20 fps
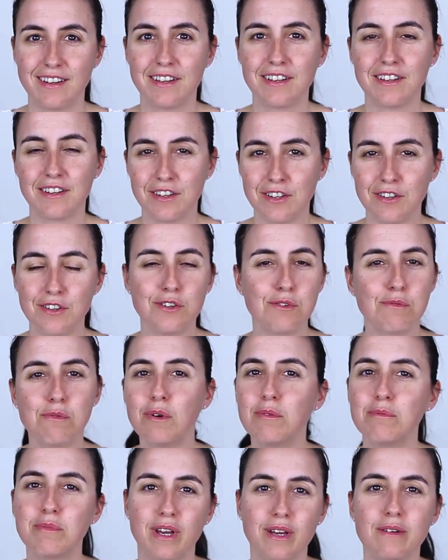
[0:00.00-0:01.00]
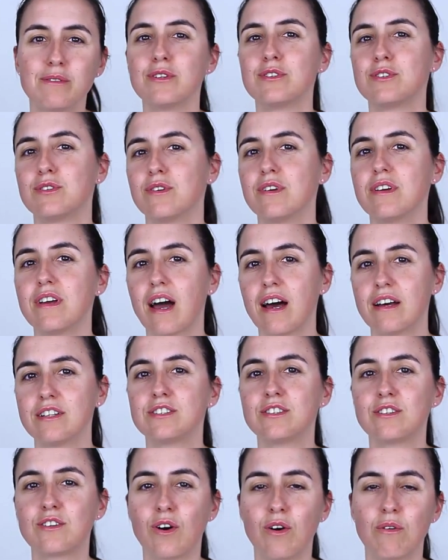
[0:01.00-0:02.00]
You won't be able to. It
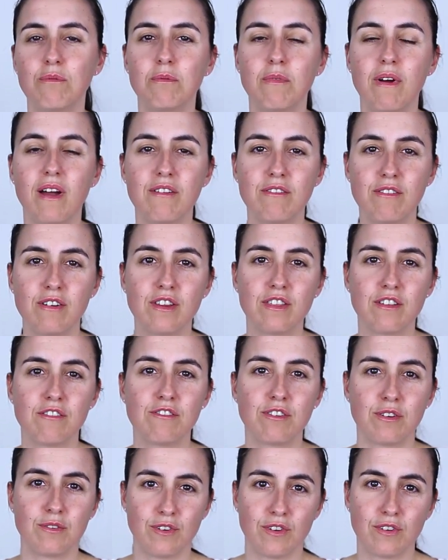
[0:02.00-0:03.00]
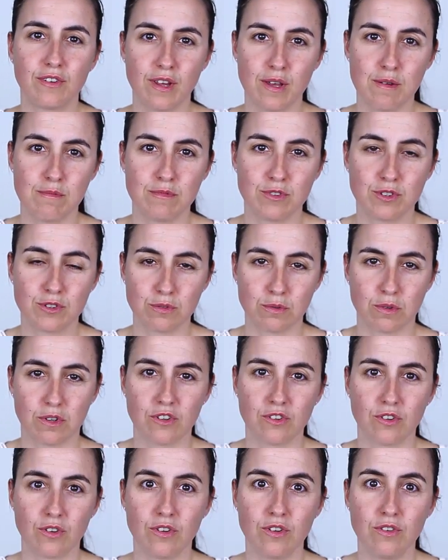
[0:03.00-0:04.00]
has to come everything from the same
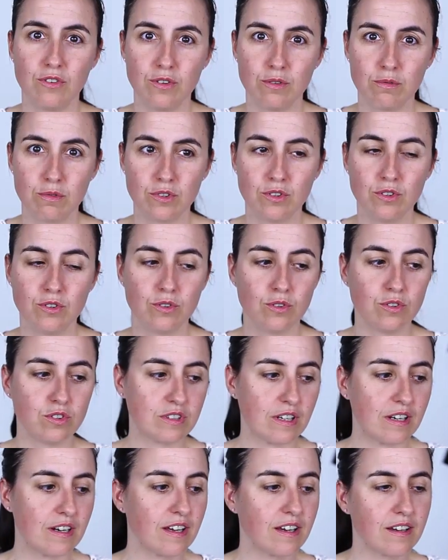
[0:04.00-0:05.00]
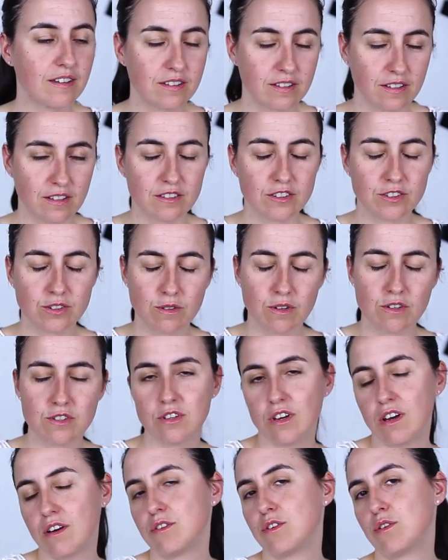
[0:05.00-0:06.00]
source. So if you want to use that Excel source,
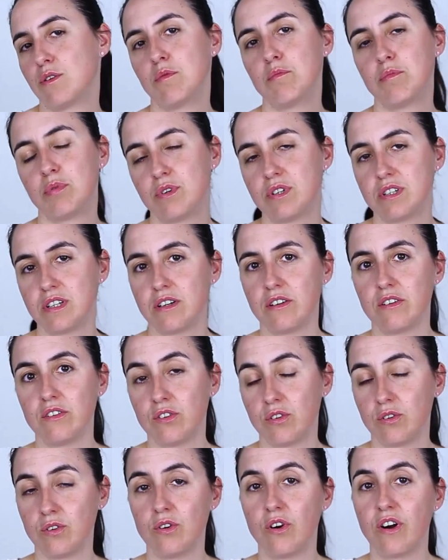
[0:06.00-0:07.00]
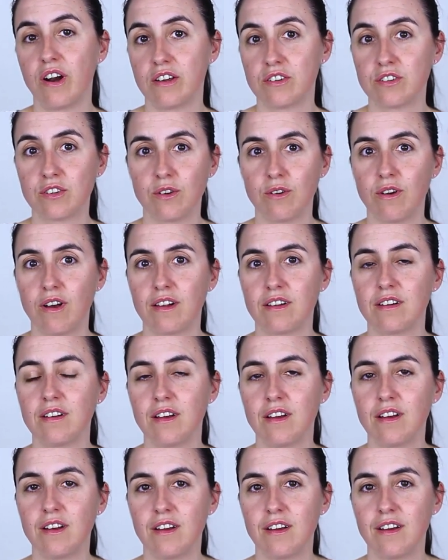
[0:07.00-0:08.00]
you have to import it into your SQL
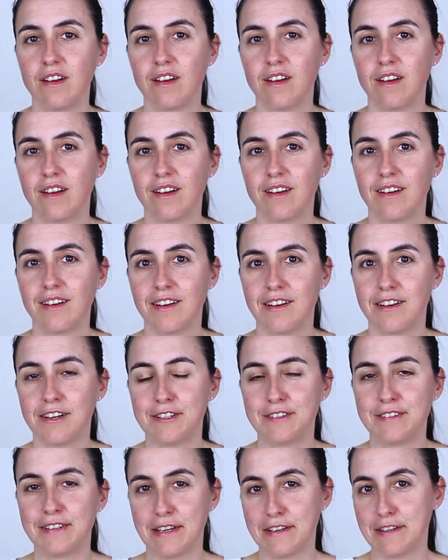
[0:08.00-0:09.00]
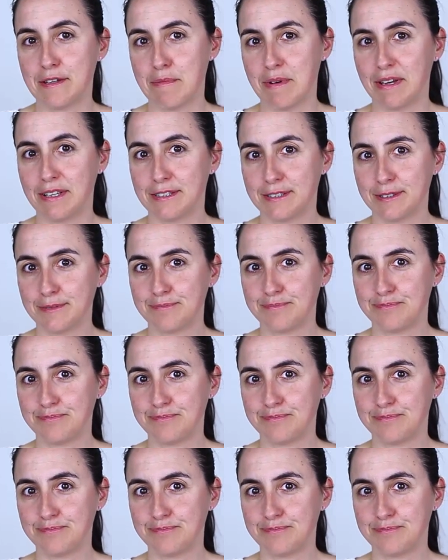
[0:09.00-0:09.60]
uh, database.